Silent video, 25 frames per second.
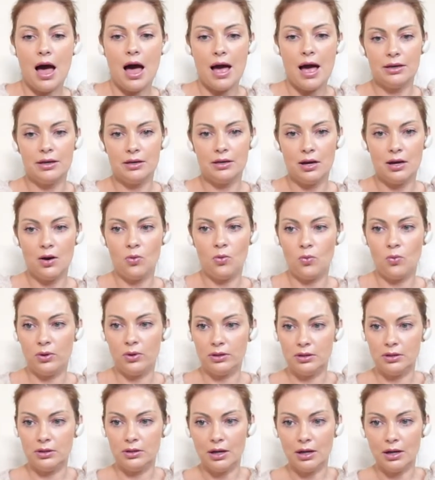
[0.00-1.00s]
either
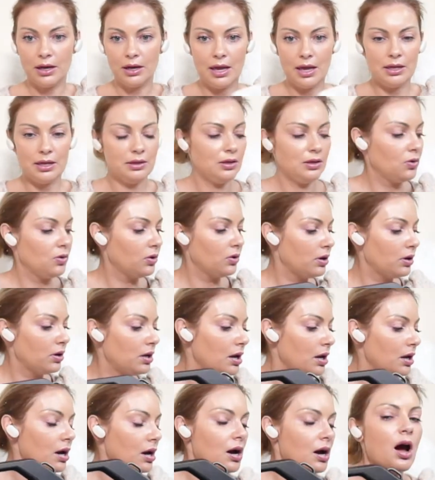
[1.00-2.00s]
with the handle
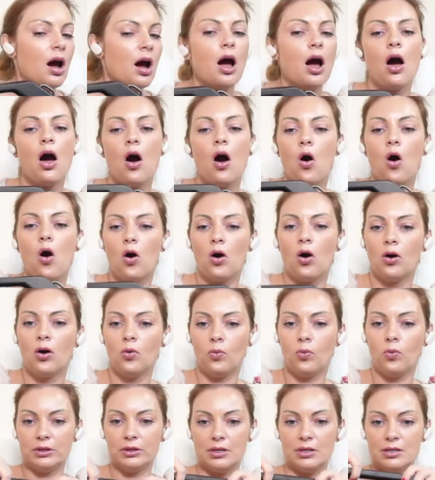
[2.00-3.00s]
here or
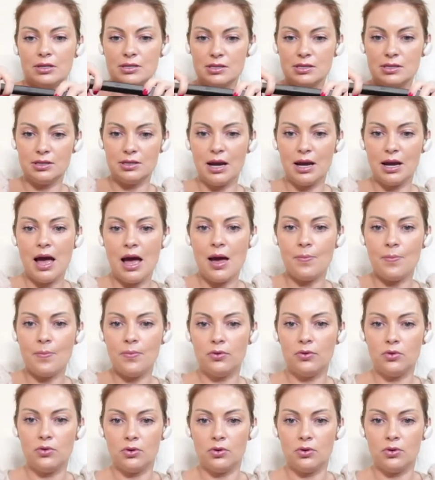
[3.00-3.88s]
with the strap.